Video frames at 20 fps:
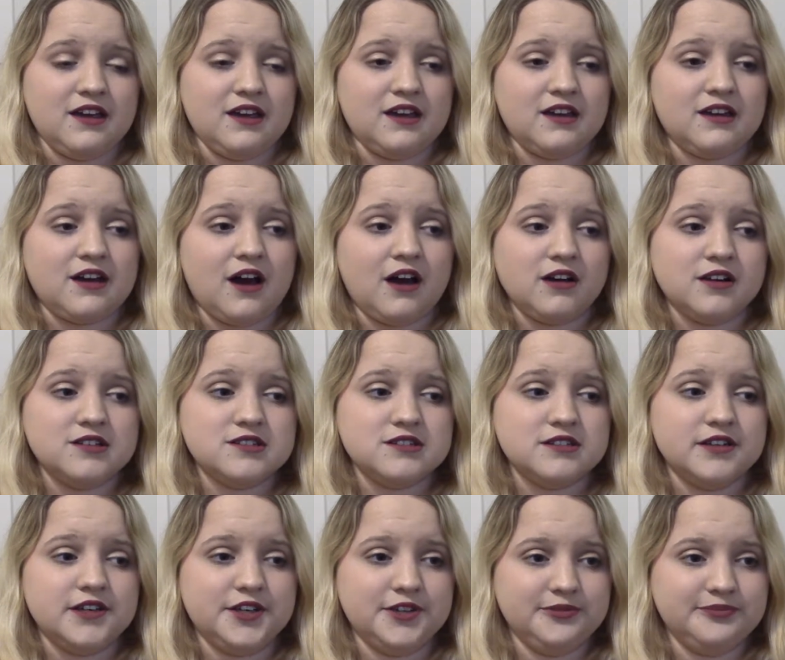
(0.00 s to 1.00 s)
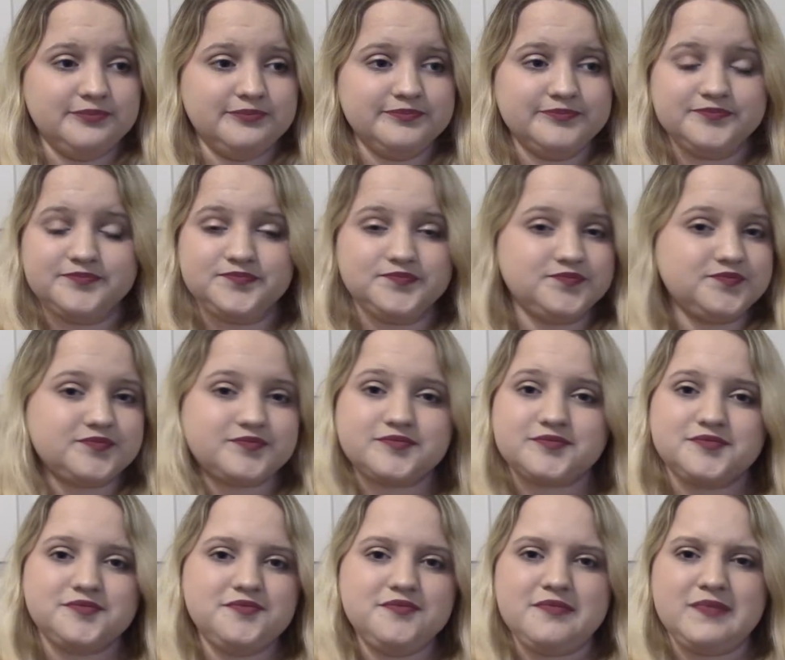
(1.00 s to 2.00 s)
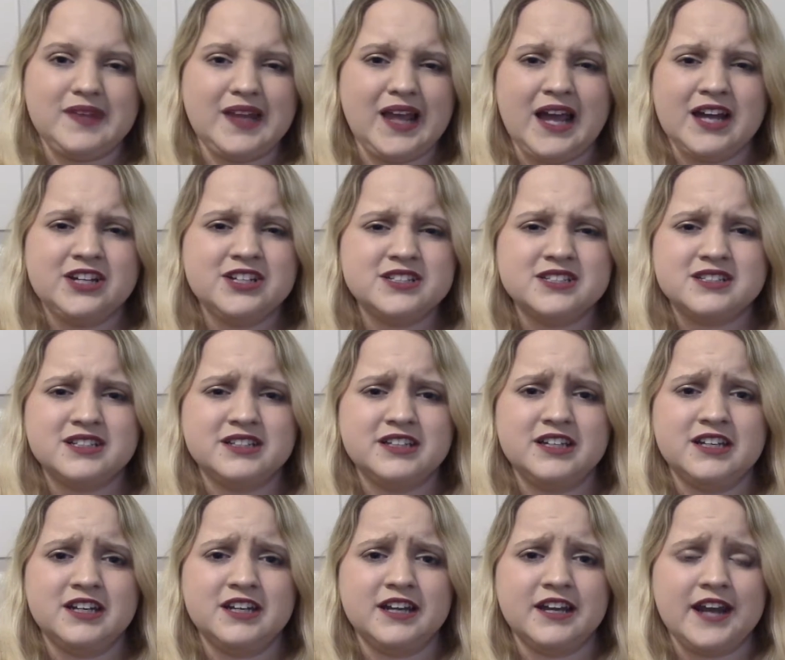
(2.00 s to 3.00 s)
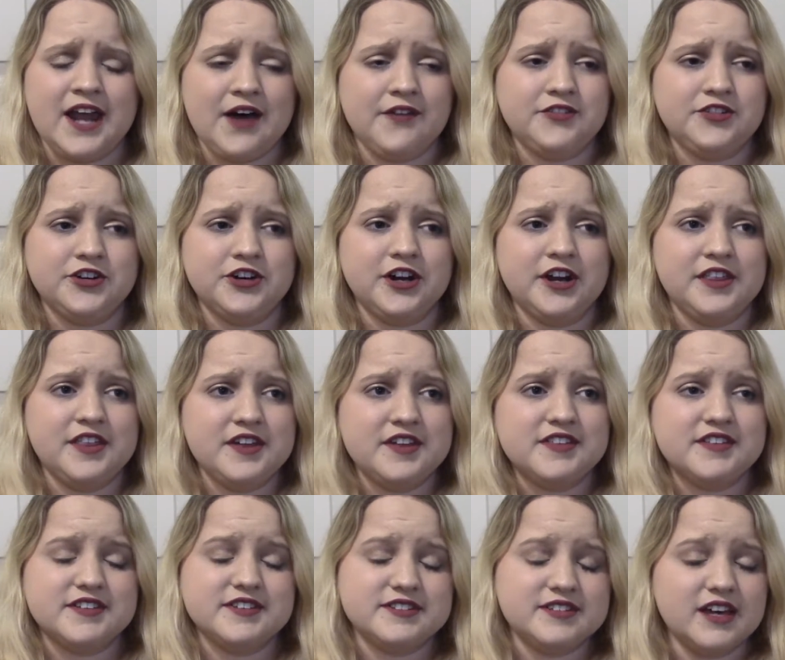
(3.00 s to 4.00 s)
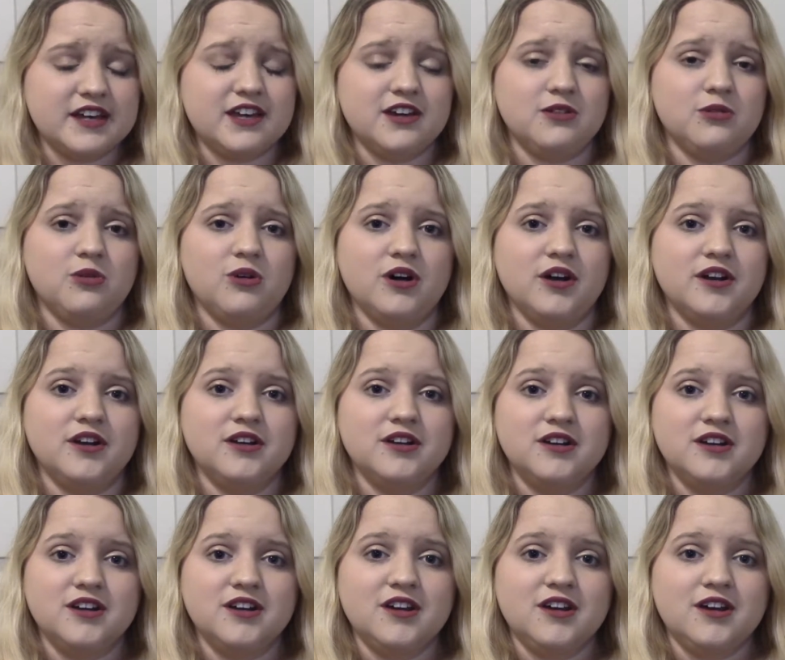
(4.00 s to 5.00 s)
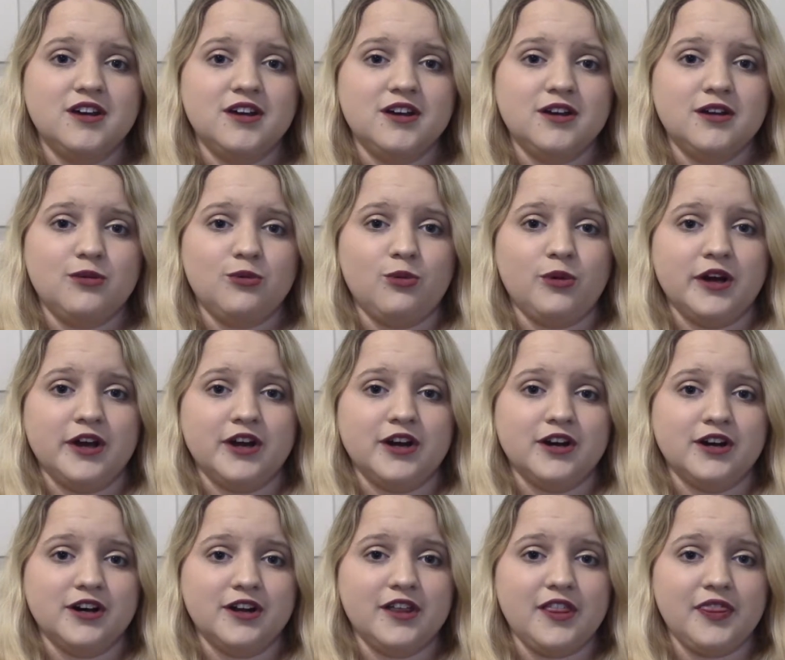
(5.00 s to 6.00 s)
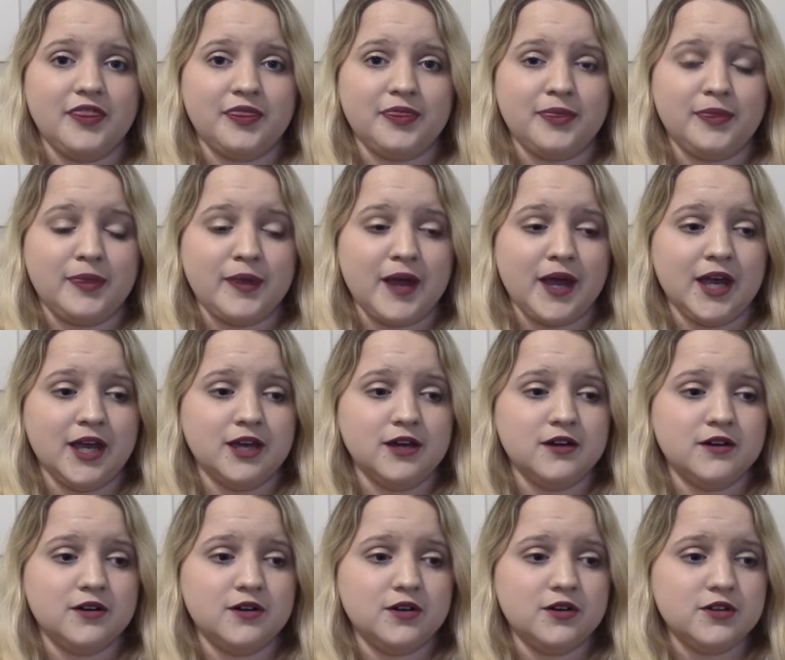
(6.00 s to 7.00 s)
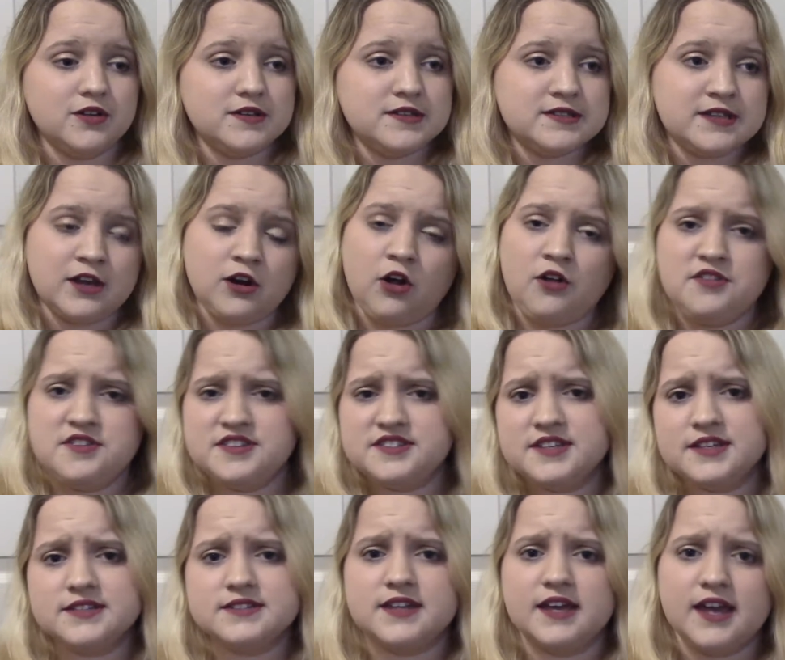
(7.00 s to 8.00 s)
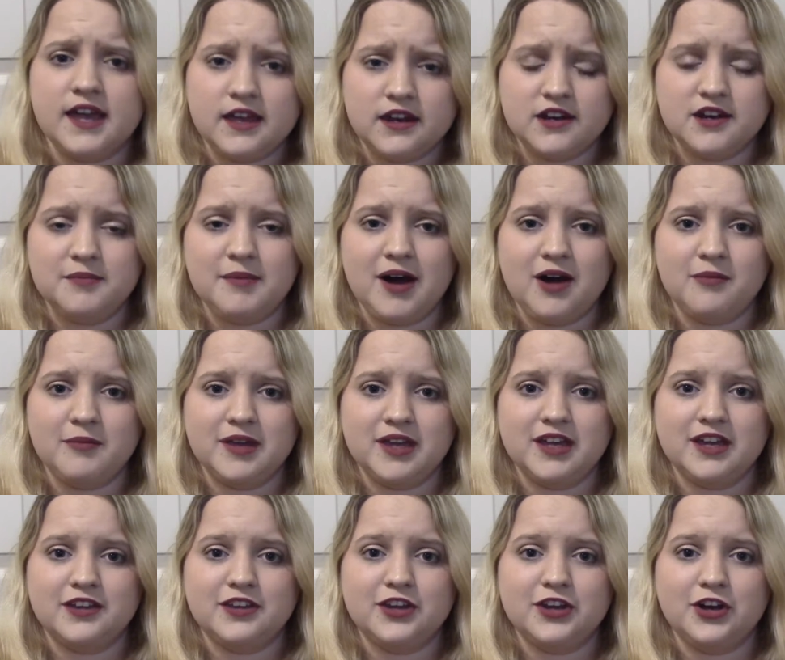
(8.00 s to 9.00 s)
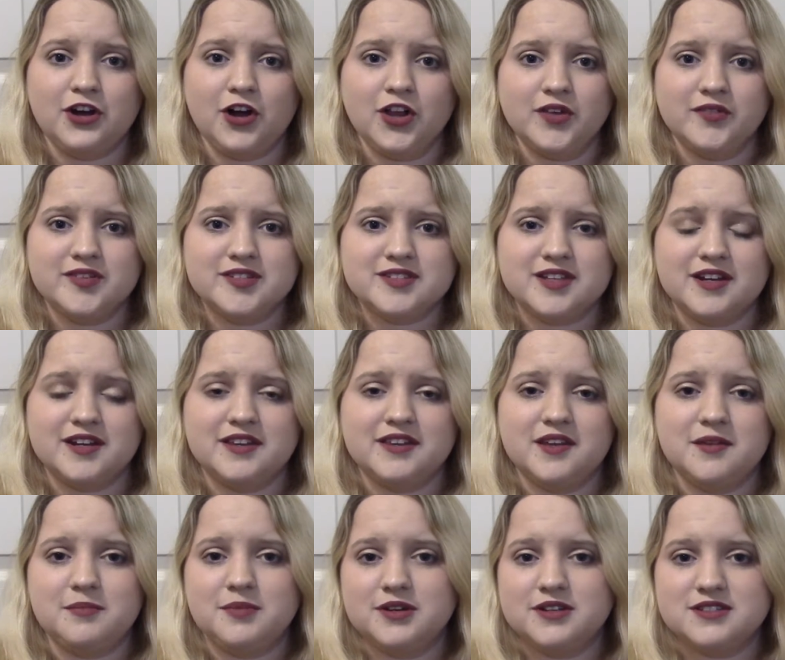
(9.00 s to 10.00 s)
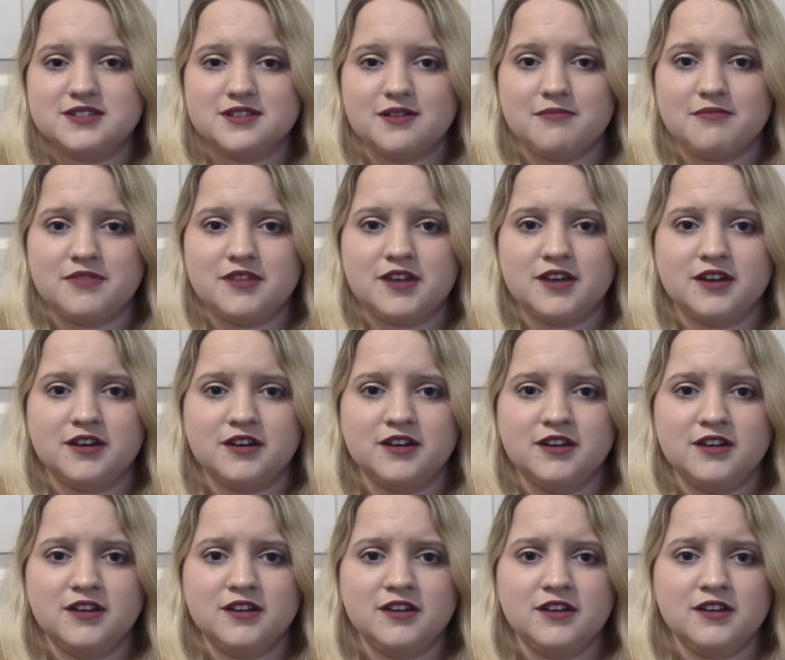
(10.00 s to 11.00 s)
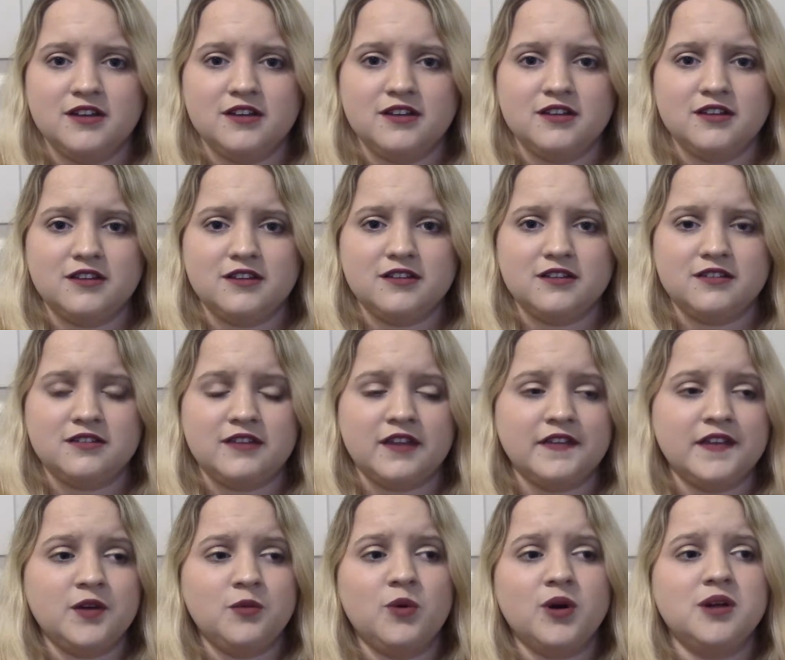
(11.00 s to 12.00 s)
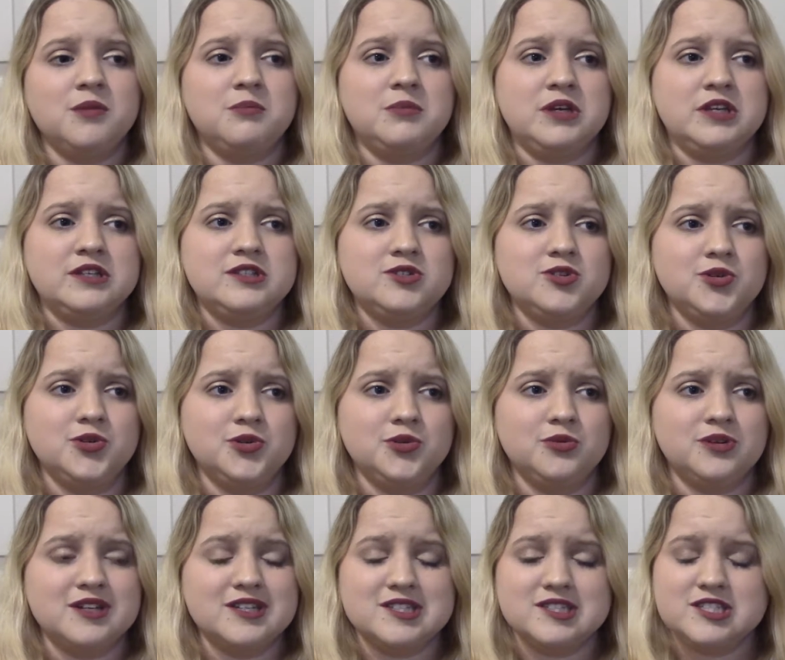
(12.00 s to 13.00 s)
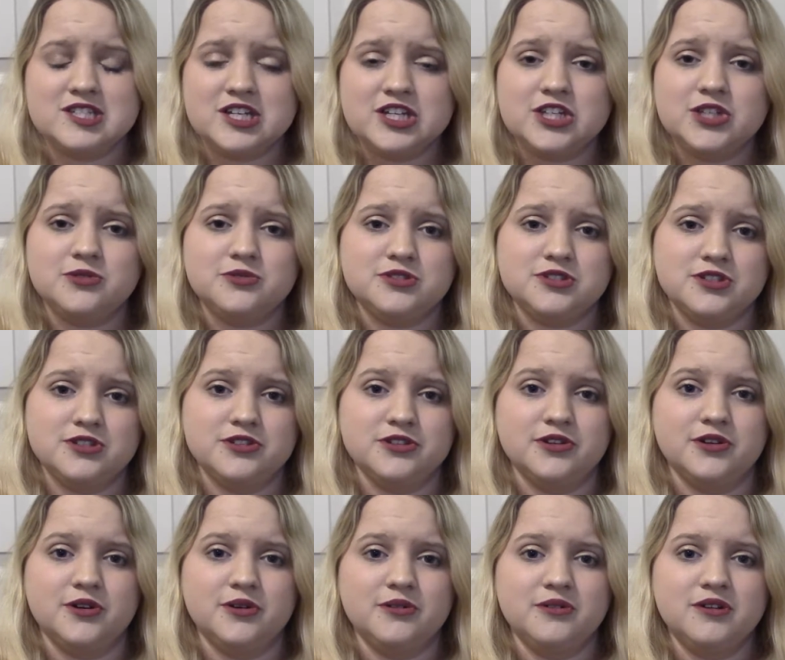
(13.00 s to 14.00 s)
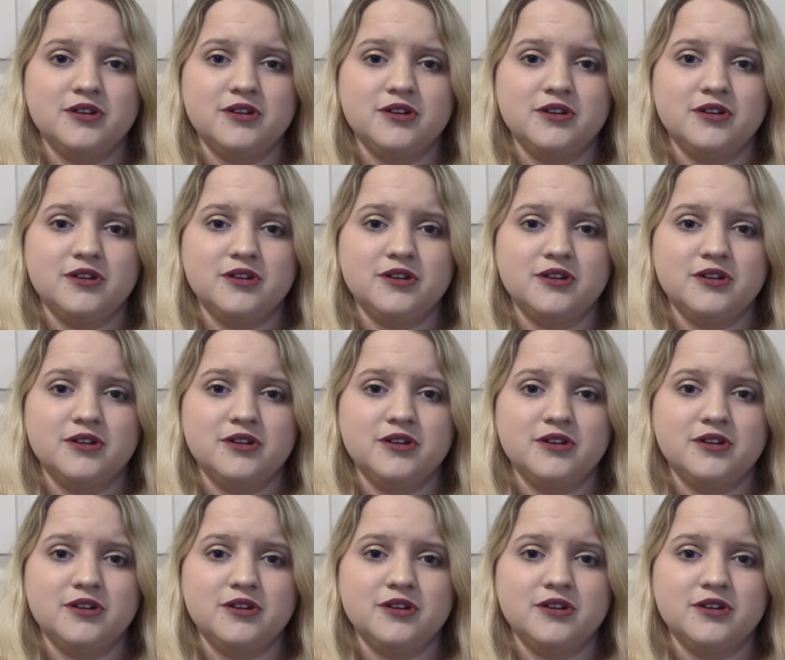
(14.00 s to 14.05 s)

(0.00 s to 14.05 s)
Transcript: And honestly, I just deleted it after, I think, the second one, where they said all these things they hated about me, and then all of a sudden they put something that they wanted me to continue to do